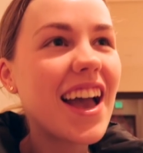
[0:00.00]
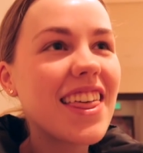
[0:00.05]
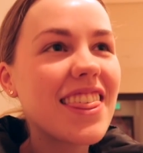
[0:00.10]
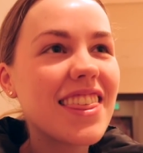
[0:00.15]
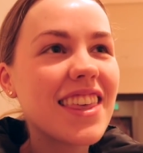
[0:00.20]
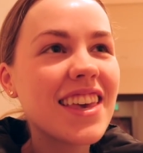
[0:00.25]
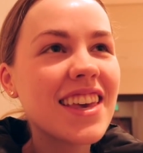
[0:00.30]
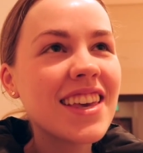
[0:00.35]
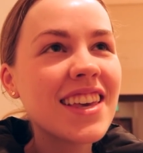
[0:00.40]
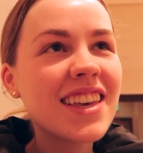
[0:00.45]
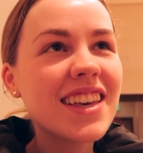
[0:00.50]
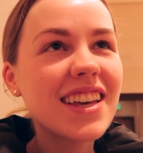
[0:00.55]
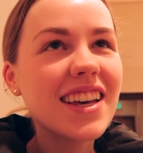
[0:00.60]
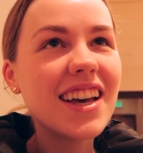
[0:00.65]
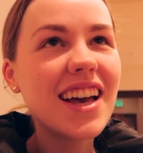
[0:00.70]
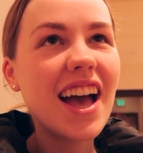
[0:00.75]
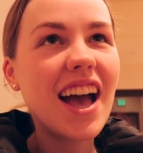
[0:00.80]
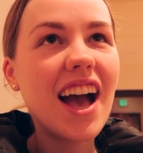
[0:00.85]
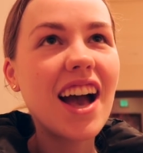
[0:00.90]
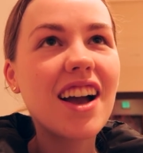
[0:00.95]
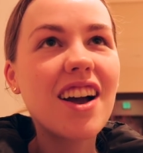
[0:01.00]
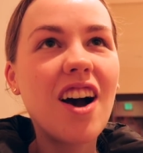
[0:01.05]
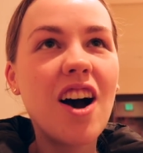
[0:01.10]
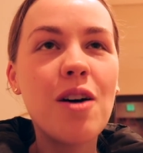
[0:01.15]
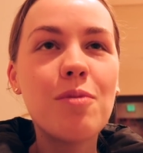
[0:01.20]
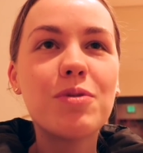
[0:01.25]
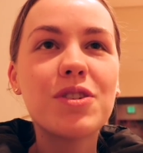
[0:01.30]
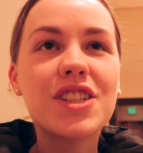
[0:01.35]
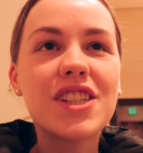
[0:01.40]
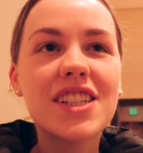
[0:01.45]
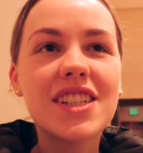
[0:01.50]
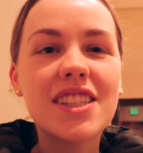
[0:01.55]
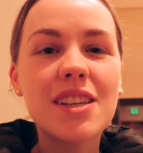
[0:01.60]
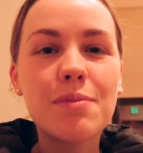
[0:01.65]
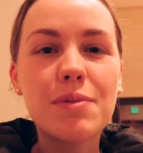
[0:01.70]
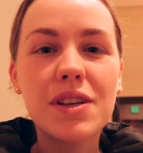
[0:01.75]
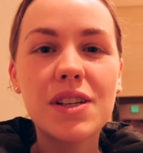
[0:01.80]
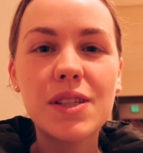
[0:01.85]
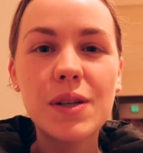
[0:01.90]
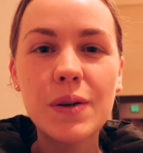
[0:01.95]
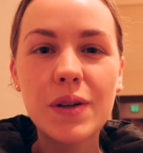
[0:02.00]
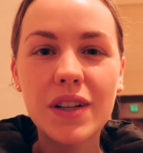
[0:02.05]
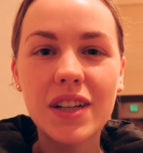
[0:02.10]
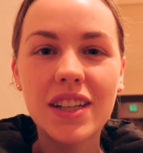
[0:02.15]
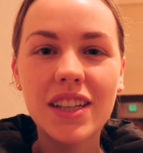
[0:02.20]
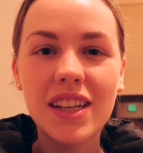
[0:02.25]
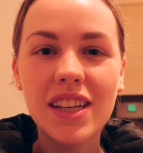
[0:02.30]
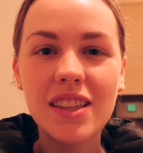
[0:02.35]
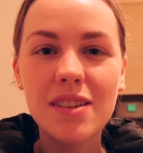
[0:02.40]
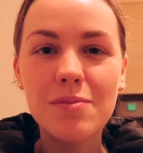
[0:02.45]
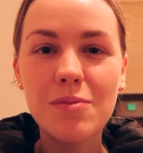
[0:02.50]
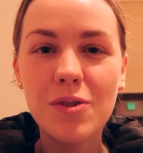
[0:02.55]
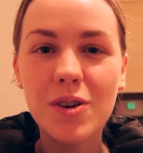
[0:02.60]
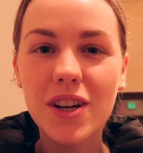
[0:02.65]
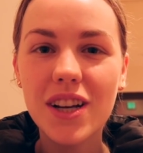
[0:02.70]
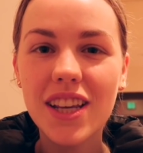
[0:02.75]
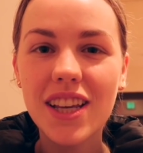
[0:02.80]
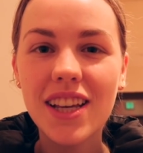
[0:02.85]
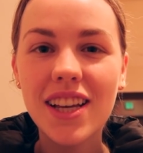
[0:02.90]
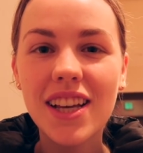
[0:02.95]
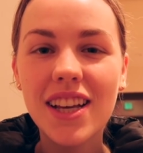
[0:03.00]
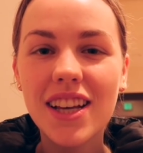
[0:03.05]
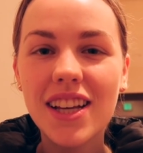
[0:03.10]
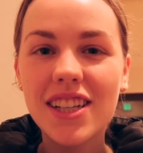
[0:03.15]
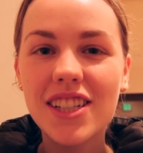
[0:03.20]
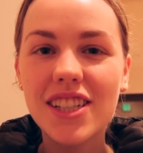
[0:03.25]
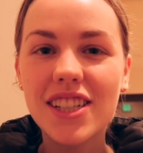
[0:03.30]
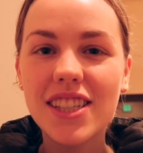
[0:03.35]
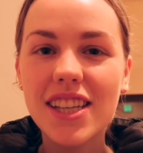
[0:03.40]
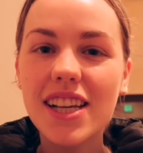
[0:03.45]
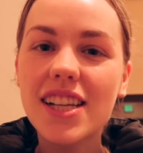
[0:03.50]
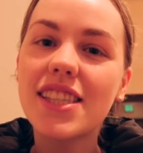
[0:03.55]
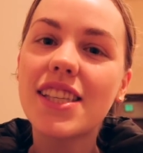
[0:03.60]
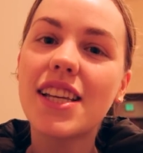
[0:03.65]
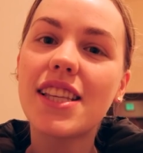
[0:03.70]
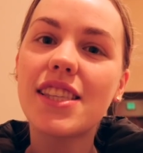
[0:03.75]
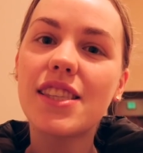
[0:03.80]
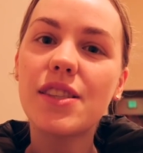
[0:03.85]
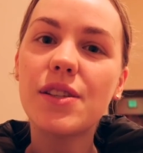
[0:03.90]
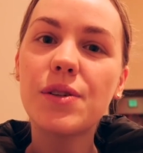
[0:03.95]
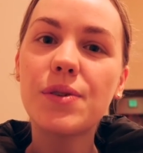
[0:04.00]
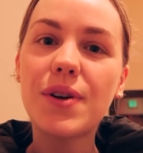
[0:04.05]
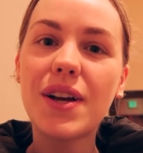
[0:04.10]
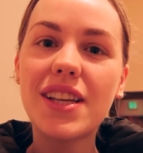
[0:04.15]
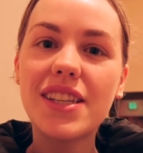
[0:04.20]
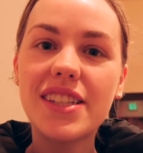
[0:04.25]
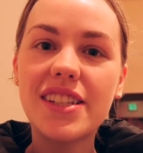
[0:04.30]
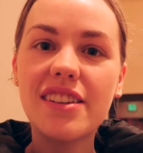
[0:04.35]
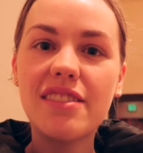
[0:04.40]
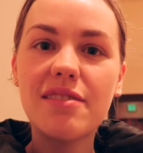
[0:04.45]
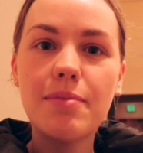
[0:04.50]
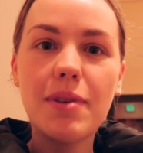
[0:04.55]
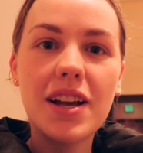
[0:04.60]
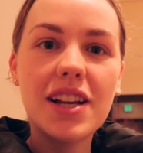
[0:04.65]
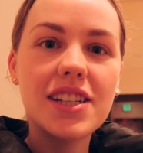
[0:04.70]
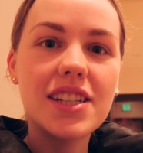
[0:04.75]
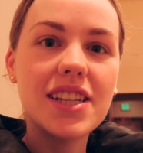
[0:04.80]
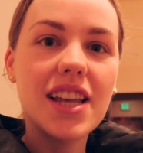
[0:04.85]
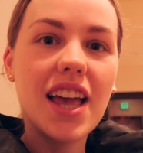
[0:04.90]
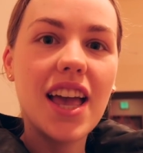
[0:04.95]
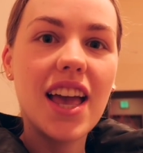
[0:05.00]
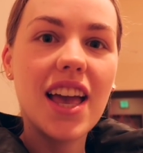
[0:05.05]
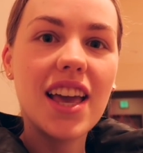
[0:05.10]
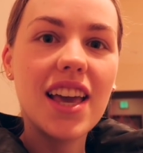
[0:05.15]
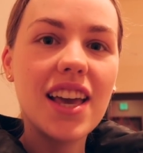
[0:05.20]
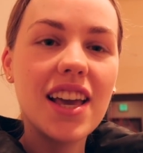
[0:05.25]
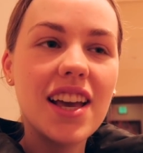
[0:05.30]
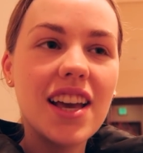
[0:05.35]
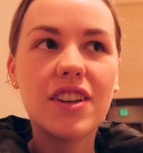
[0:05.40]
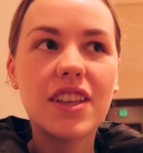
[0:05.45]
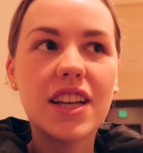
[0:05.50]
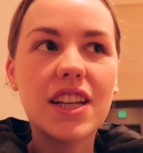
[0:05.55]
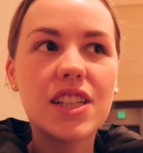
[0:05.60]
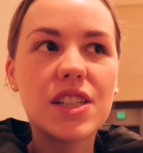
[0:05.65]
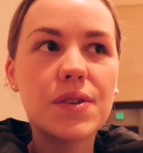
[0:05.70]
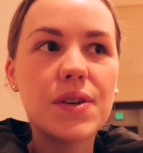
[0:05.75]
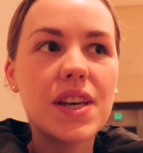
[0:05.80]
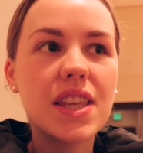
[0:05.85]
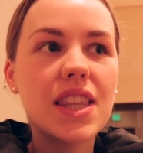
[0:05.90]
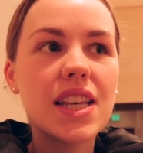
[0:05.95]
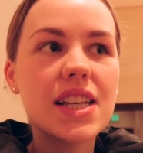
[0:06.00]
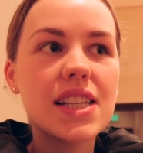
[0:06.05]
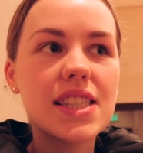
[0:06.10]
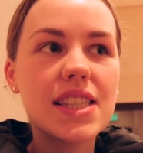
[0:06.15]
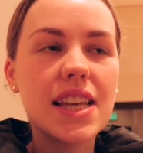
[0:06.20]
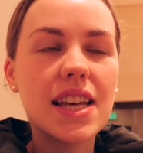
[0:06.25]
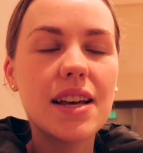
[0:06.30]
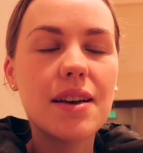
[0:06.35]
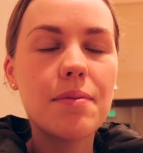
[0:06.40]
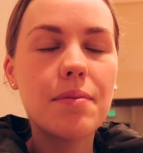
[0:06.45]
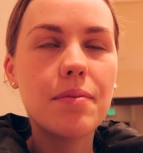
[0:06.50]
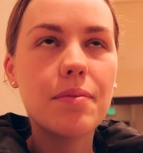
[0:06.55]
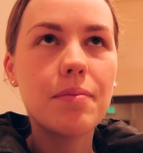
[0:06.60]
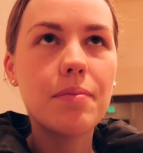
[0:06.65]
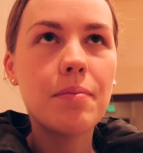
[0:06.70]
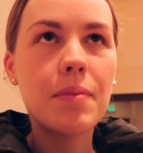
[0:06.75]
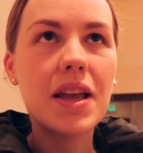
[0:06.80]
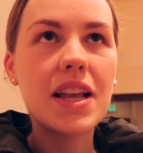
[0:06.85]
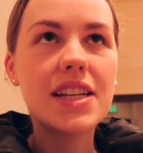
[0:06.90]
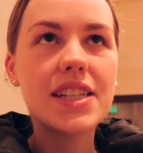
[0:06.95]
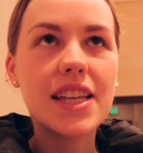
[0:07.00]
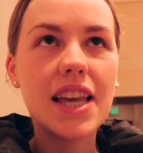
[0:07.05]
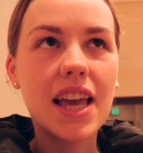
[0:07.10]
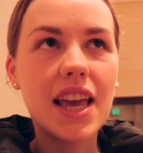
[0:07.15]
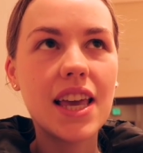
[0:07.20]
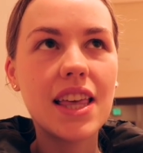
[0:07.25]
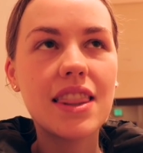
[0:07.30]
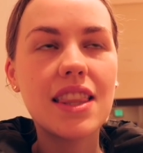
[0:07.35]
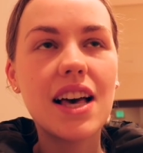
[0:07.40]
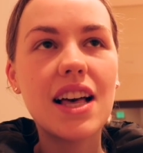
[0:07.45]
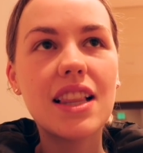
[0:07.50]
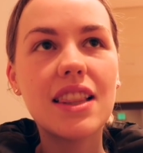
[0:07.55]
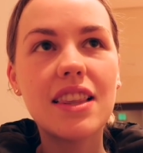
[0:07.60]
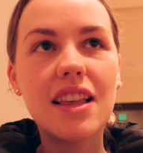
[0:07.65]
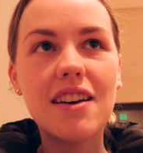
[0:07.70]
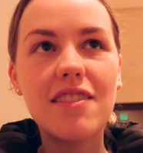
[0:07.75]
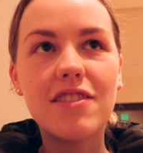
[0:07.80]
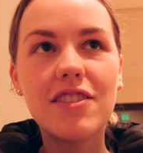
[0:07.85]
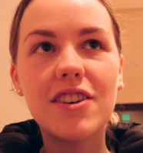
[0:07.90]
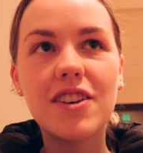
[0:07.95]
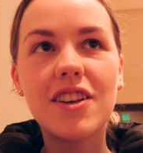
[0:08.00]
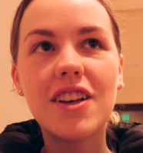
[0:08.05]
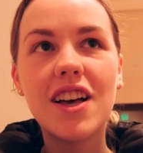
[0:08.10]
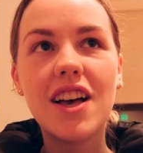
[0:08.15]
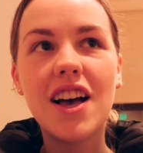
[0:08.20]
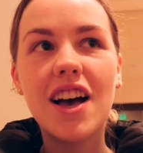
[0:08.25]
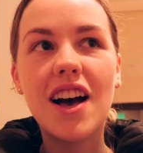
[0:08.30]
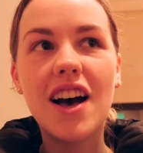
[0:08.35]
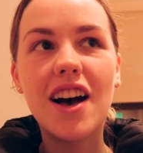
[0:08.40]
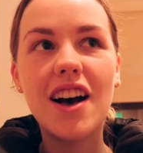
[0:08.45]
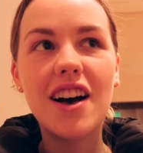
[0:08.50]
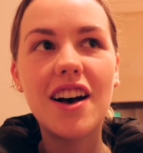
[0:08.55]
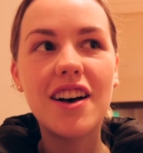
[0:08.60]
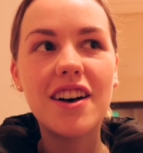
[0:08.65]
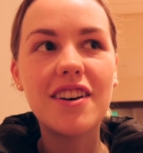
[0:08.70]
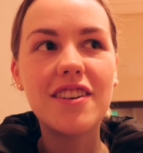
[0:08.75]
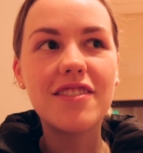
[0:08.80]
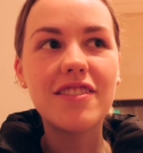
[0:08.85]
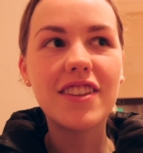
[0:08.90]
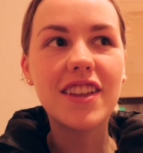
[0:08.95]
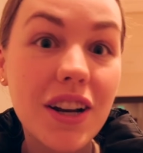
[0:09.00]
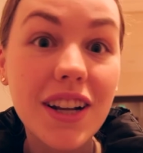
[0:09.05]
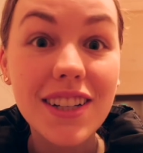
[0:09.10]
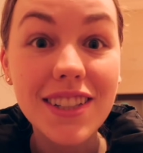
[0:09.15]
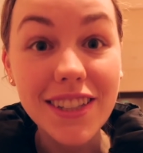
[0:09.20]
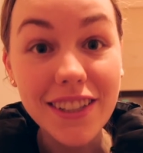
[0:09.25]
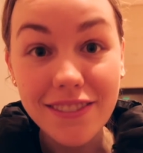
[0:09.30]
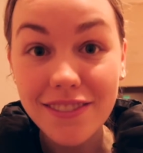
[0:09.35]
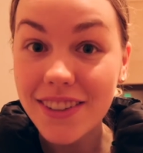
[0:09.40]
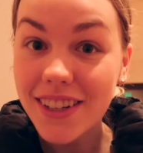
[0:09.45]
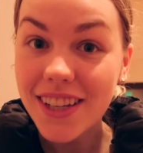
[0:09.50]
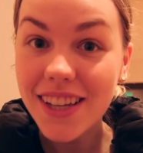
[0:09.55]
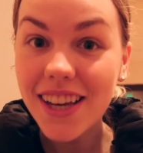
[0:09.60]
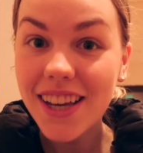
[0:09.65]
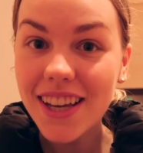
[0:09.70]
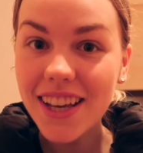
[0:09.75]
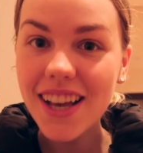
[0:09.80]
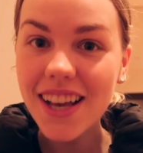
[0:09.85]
I think accomplishing something so early in the morning just like sets the rest of my day for like doing things that maintain that level of productivity, I guess.